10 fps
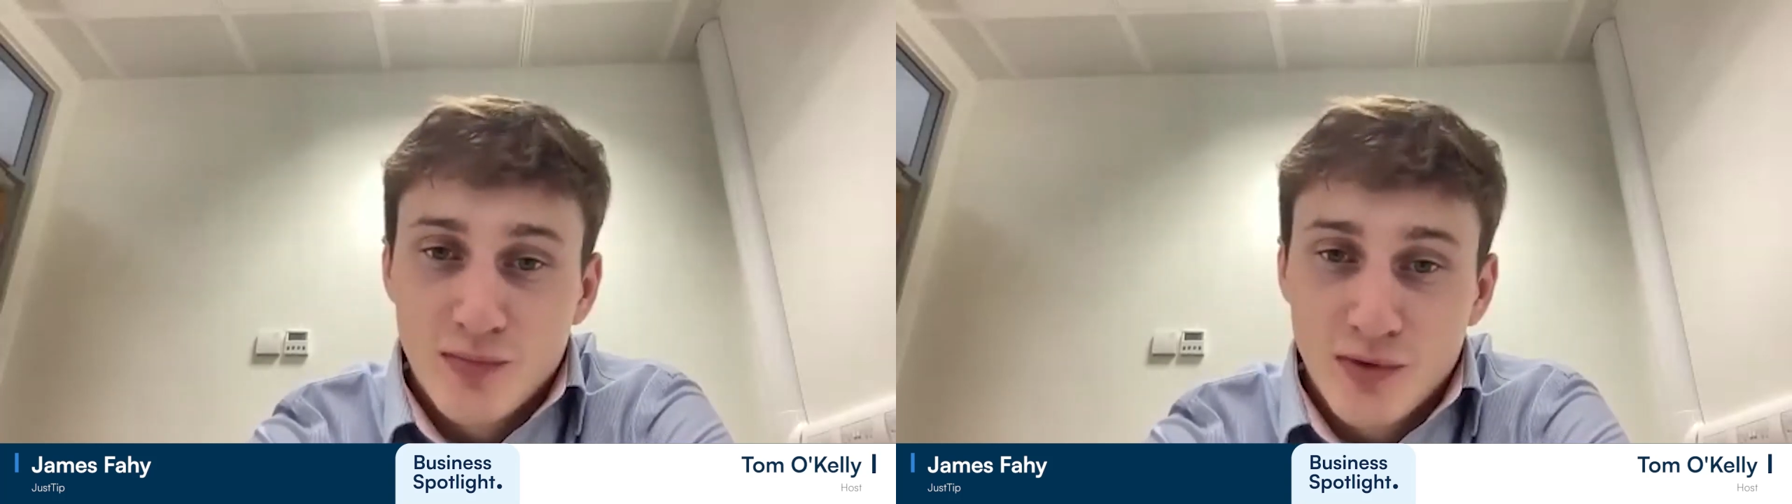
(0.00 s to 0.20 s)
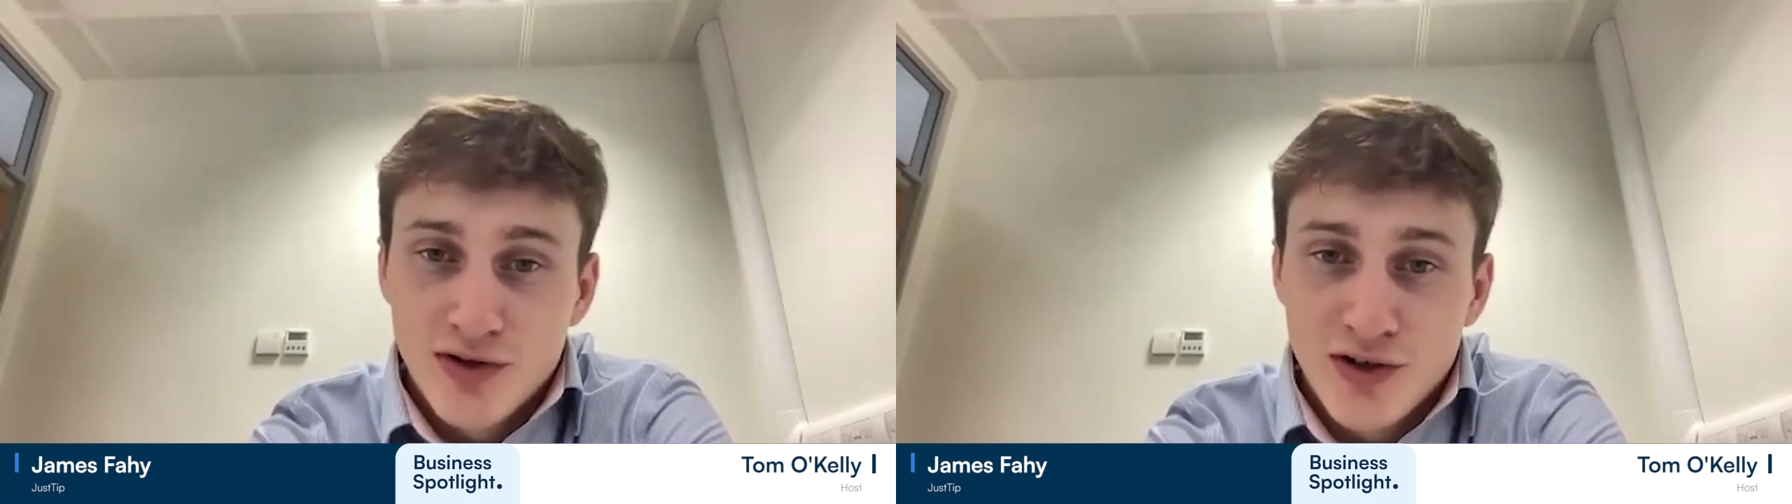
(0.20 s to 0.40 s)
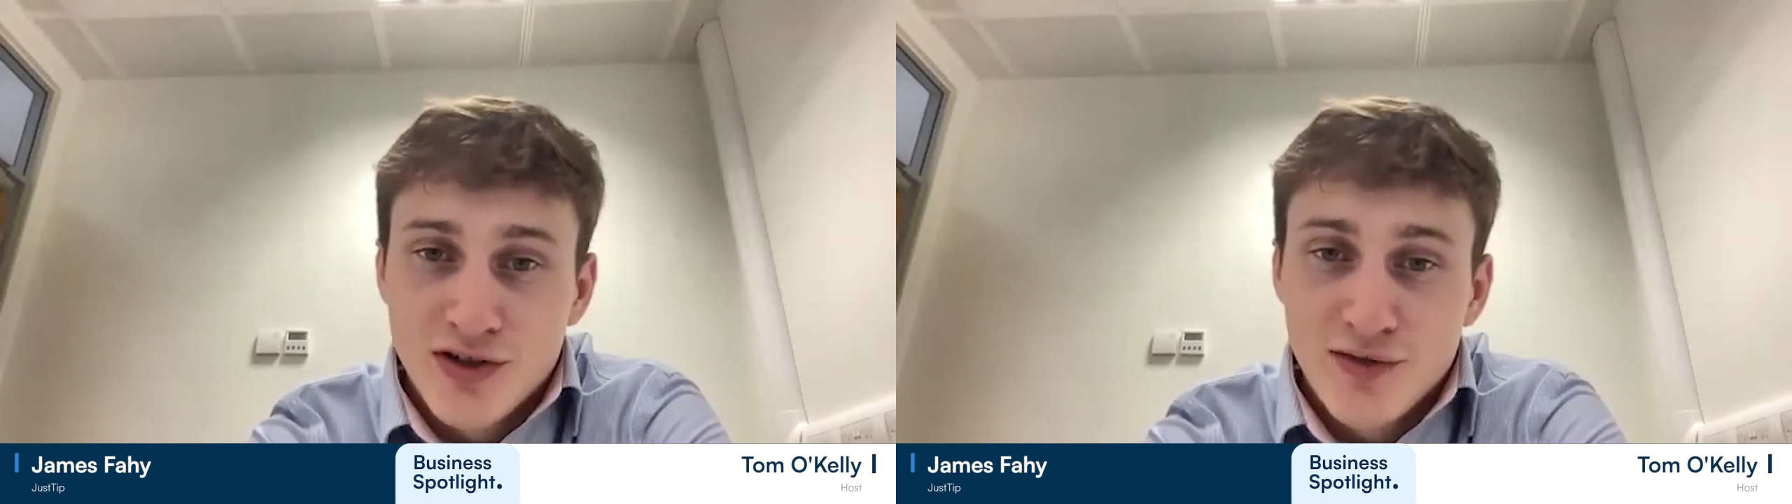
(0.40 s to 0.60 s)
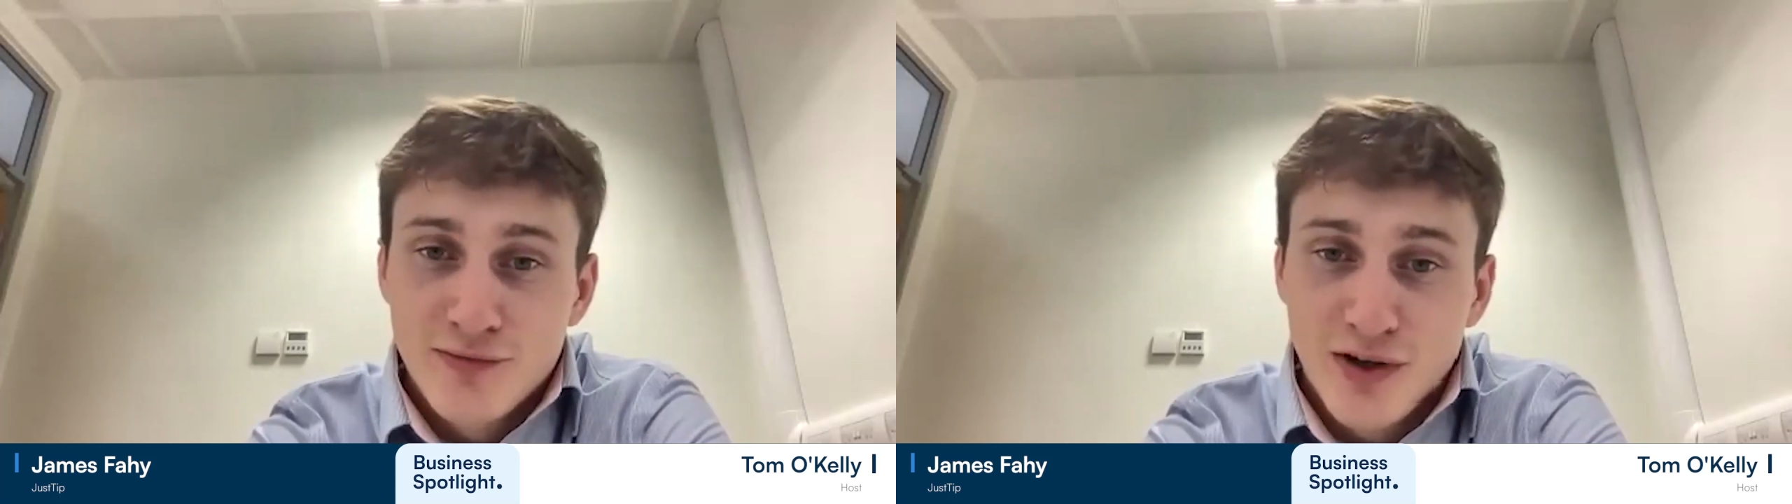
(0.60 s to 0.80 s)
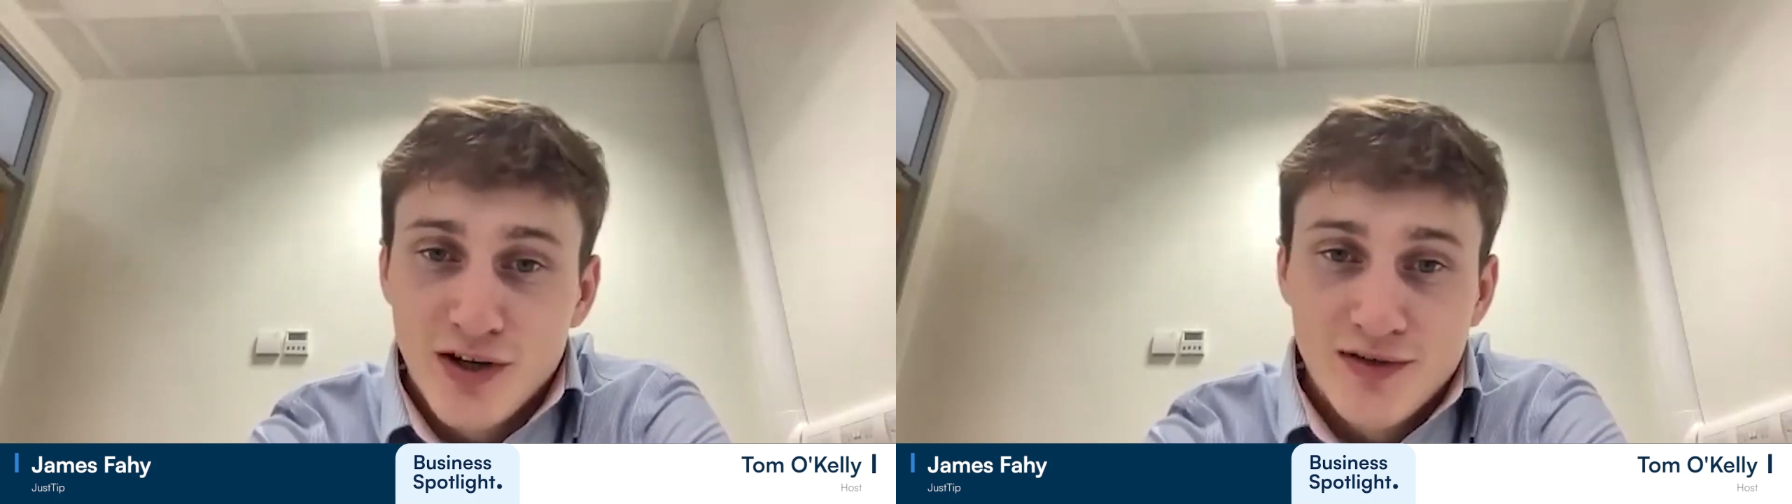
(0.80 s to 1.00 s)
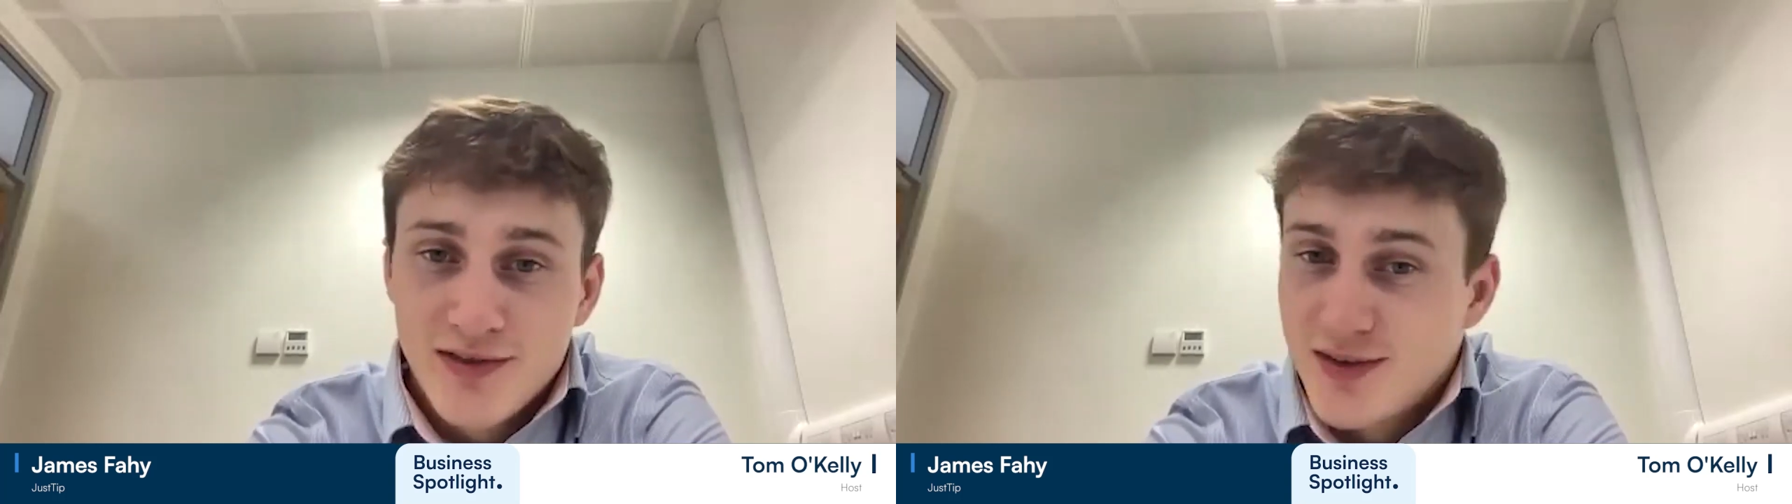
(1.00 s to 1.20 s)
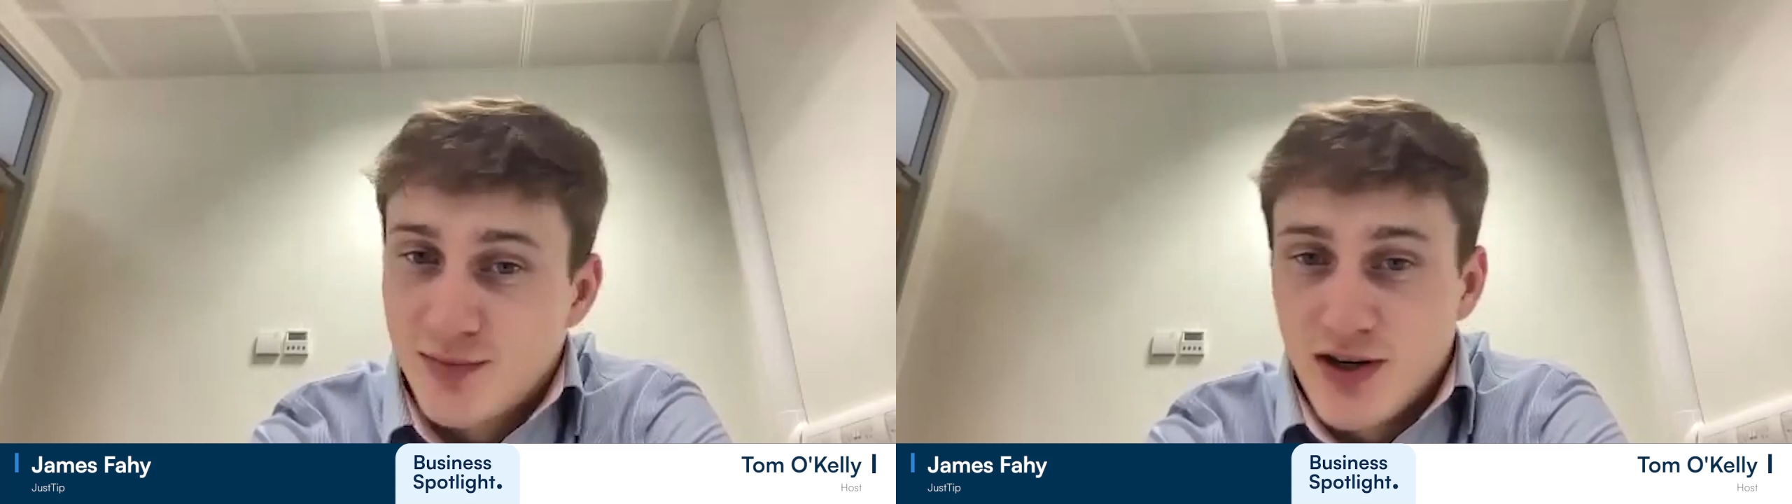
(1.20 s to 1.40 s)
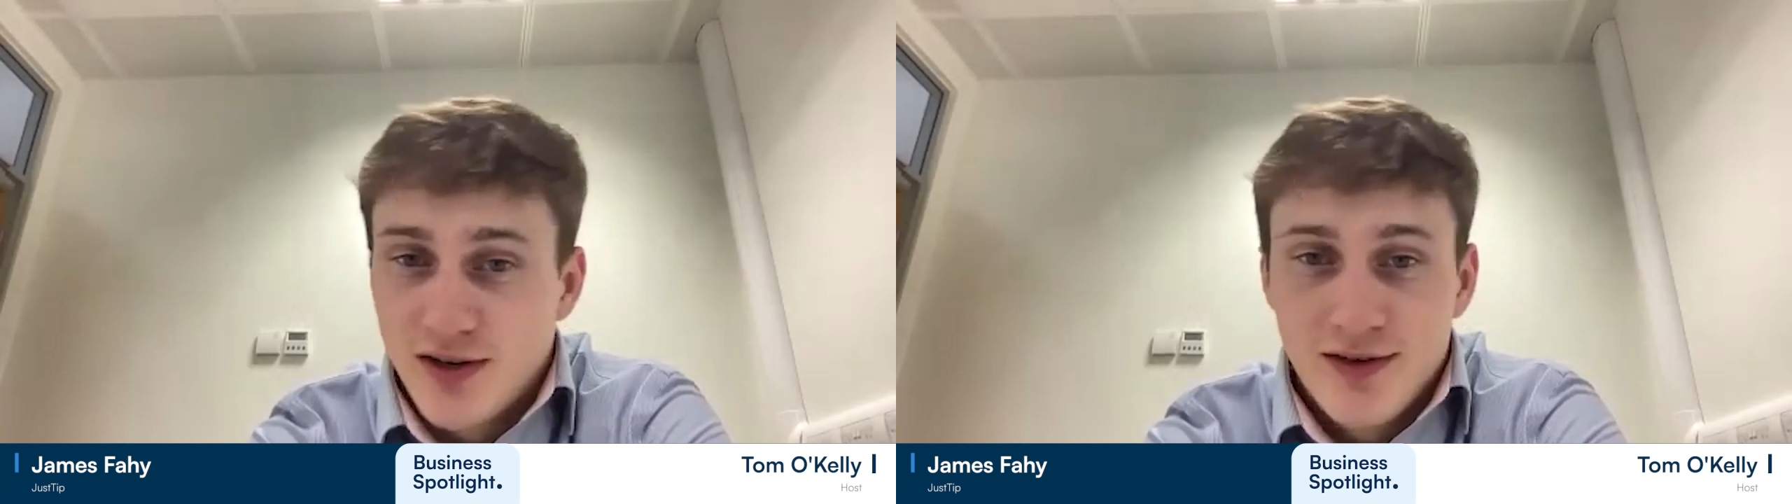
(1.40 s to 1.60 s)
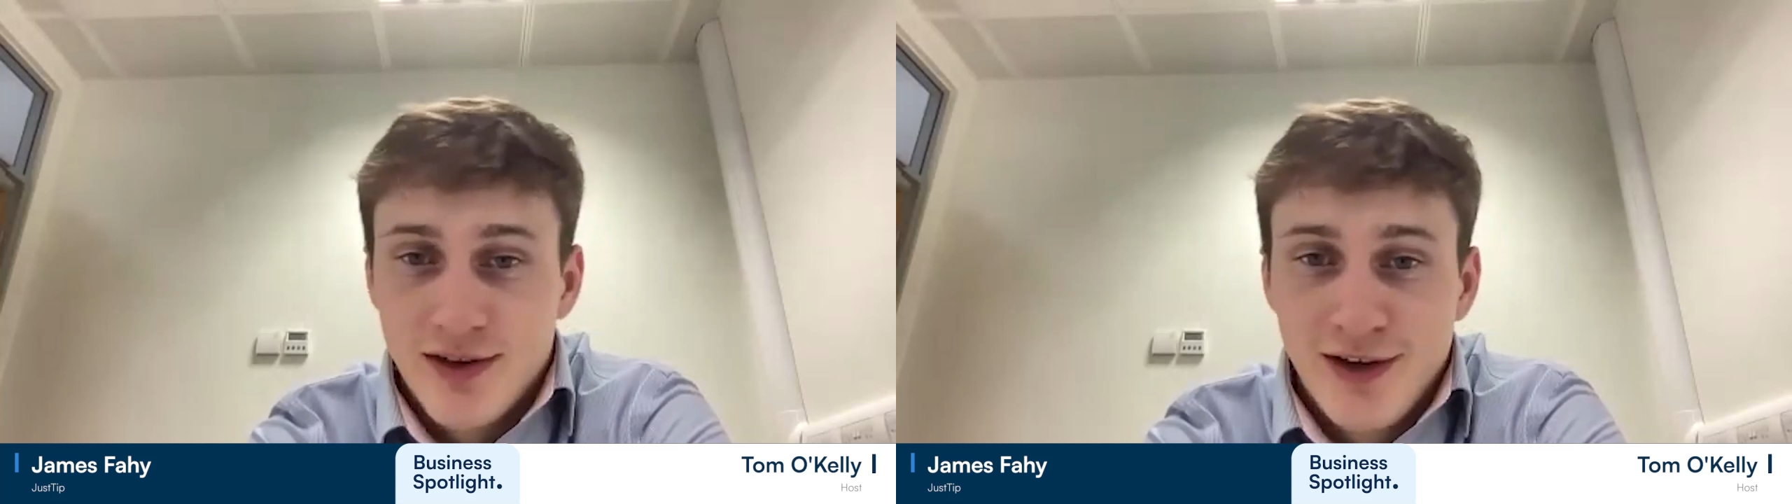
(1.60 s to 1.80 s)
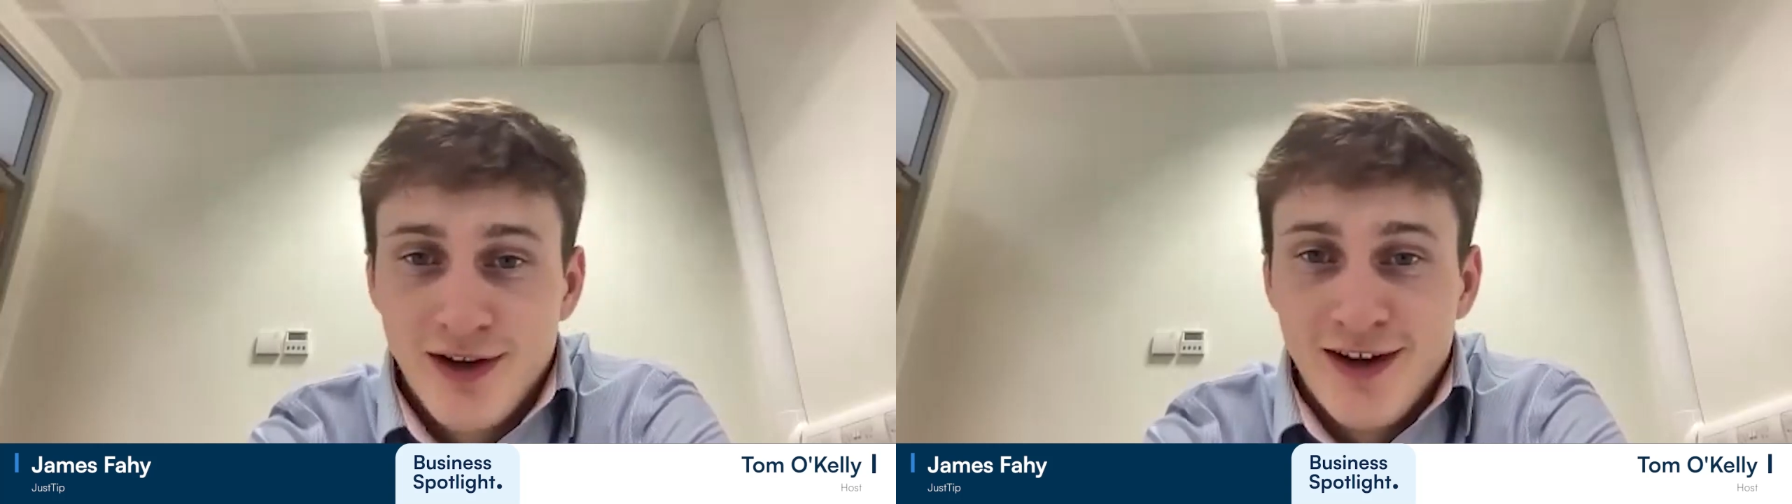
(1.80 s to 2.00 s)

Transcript: I'm bloodthirsty for money. That's brilliant.